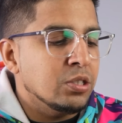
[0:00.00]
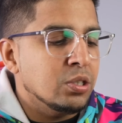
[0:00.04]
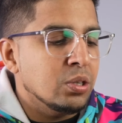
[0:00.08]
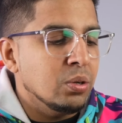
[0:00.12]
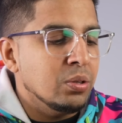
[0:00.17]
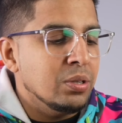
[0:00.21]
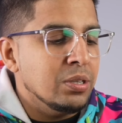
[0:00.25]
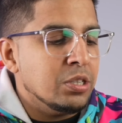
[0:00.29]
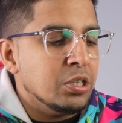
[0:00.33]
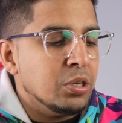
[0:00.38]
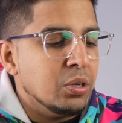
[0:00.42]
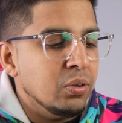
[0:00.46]

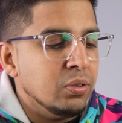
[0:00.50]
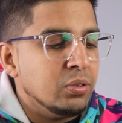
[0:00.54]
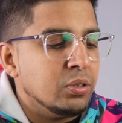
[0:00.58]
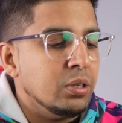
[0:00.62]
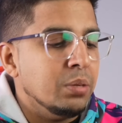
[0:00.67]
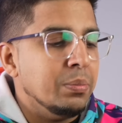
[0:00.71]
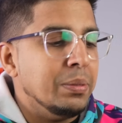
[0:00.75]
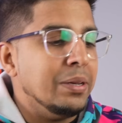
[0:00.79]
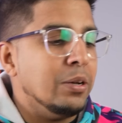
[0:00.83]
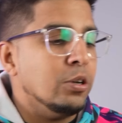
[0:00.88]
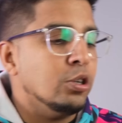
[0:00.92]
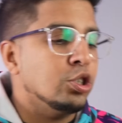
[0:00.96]
So this here is
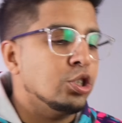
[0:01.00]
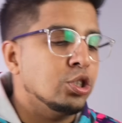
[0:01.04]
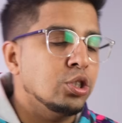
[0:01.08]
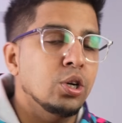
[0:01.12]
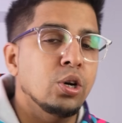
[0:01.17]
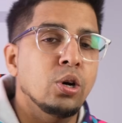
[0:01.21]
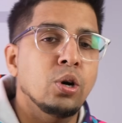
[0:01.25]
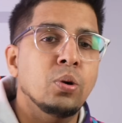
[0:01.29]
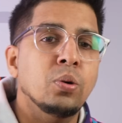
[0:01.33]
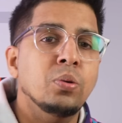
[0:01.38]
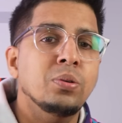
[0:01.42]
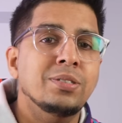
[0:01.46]
gonna be our
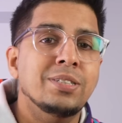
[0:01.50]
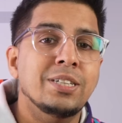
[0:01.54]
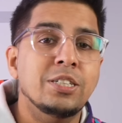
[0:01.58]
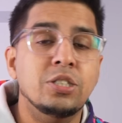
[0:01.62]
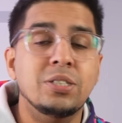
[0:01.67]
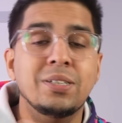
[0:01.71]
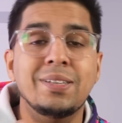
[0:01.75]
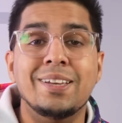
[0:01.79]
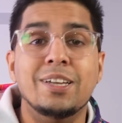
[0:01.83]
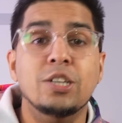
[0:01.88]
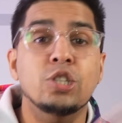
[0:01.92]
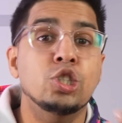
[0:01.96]
show,
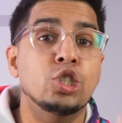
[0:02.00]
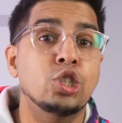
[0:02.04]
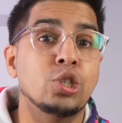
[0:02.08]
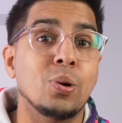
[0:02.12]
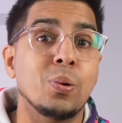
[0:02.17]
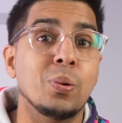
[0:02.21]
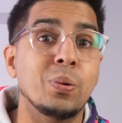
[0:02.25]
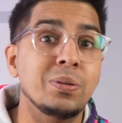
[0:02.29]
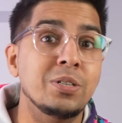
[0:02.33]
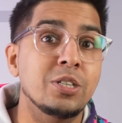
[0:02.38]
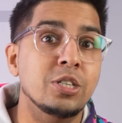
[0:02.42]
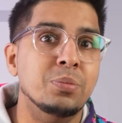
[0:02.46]
essentially like a
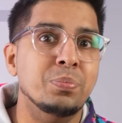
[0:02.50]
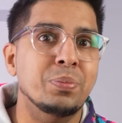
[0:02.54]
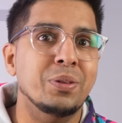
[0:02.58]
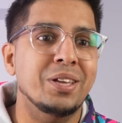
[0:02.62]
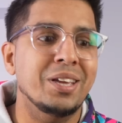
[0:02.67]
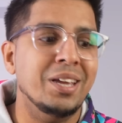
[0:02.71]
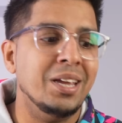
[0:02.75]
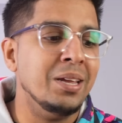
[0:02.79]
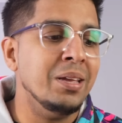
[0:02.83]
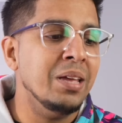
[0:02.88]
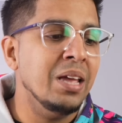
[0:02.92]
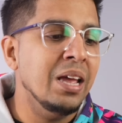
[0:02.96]
show and
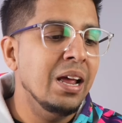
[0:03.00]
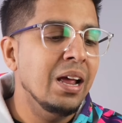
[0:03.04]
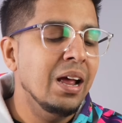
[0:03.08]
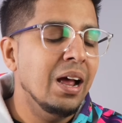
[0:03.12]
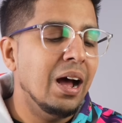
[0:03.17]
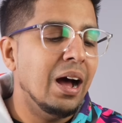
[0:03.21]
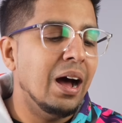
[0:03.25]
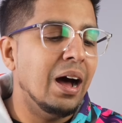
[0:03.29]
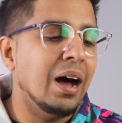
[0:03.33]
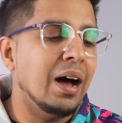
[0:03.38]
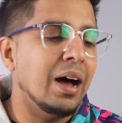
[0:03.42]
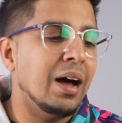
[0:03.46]
display,
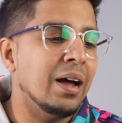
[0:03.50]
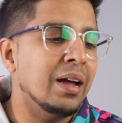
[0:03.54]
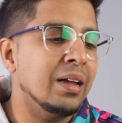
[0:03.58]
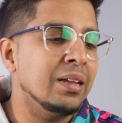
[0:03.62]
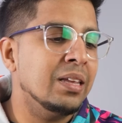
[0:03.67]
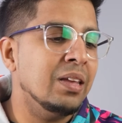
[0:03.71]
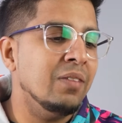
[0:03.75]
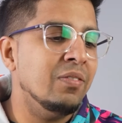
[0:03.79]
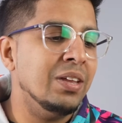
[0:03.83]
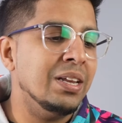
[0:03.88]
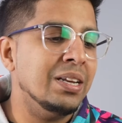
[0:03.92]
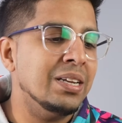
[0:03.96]
uh,
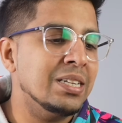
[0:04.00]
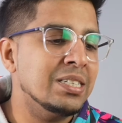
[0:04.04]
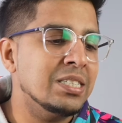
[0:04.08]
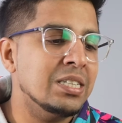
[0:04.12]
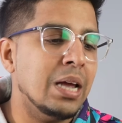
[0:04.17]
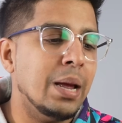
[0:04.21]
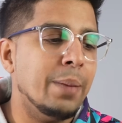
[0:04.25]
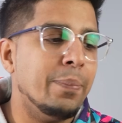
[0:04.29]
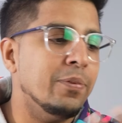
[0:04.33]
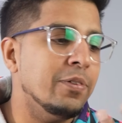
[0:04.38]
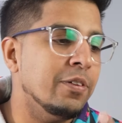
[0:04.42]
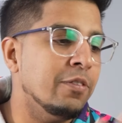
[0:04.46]
giving an
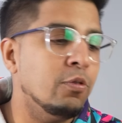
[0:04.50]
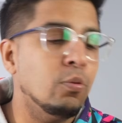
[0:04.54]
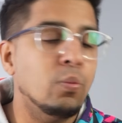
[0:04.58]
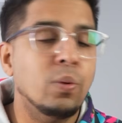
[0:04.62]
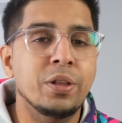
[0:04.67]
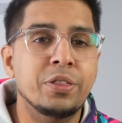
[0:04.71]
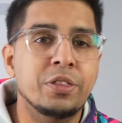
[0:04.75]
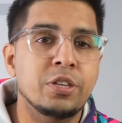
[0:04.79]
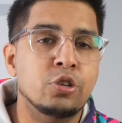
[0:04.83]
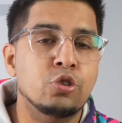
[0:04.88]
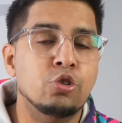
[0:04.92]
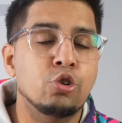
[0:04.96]
example of
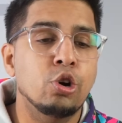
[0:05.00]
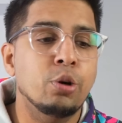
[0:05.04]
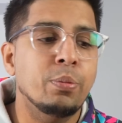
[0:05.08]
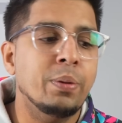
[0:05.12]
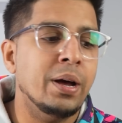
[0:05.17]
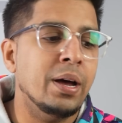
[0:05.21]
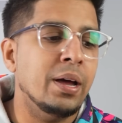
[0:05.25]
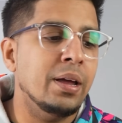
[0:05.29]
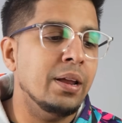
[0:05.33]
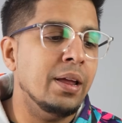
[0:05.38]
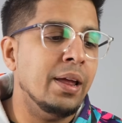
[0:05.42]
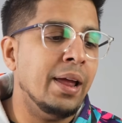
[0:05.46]
what this
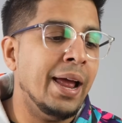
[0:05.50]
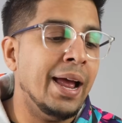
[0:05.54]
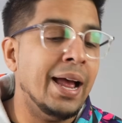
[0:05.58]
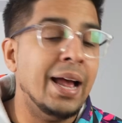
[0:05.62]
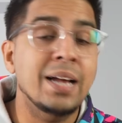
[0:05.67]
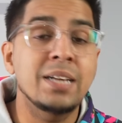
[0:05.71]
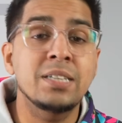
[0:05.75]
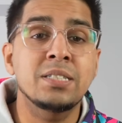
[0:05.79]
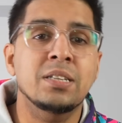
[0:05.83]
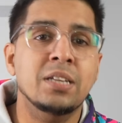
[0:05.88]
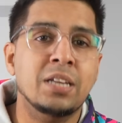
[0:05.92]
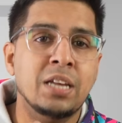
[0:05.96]
robot
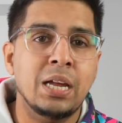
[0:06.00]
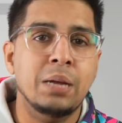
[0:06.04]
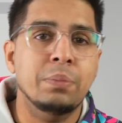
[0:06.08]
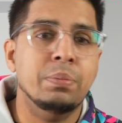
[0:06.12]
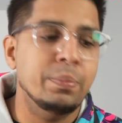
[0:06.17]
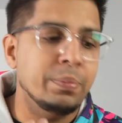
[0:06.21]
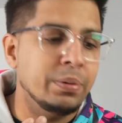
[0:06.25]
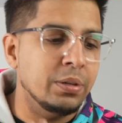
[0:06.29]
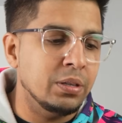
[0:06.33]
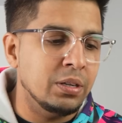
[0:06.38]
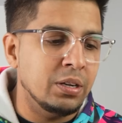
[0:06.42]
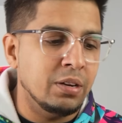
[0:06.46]
has the
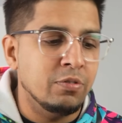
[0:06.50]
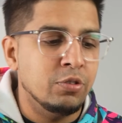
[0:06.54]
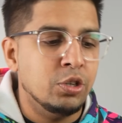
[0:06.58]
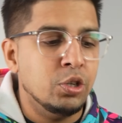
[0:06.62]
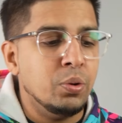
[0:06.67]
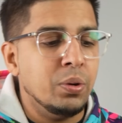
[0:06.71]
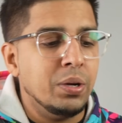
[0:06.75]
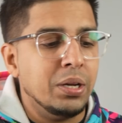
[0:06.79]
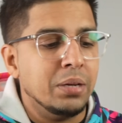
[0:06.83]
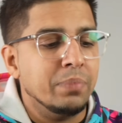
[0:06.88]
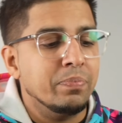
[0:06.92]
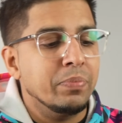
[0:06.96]
capability of
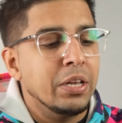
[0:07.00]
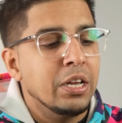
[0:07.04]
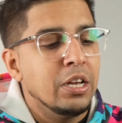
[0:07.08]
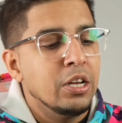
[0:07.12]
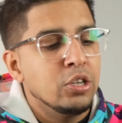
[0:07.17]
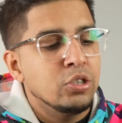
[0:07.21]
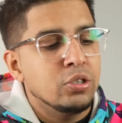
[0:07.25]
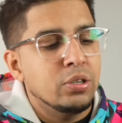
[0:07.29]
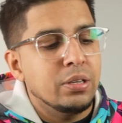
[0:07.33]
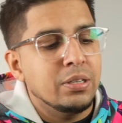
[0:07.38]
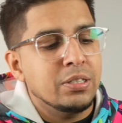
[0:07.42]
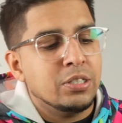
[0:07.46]
doing.
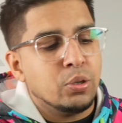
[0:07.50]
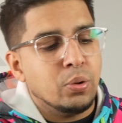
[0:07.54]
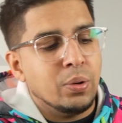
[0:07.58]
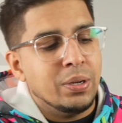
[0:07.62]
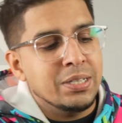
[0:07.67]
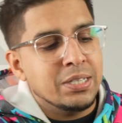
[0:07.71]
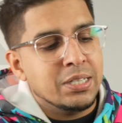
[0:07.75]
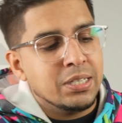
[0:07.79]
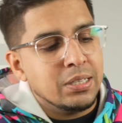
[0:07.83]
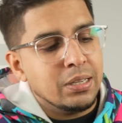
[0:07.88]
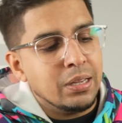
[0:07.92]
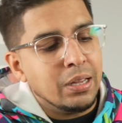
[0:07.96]
So let's go
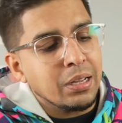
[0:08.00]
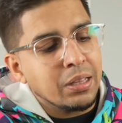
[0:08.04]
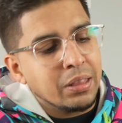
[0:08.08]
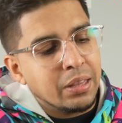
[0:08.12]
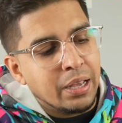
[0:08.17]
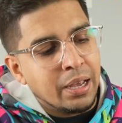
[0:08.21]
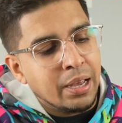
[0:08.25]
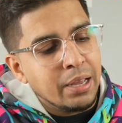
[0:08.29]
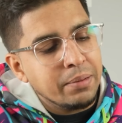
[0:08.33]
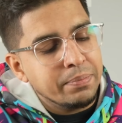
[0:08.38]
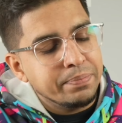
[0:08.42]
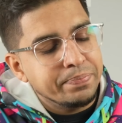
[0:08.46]
ahead and select
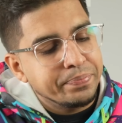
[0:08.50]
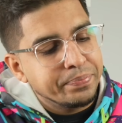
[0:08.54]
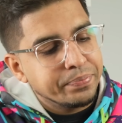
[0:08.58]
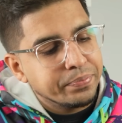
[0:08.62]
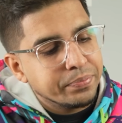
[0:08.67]
that.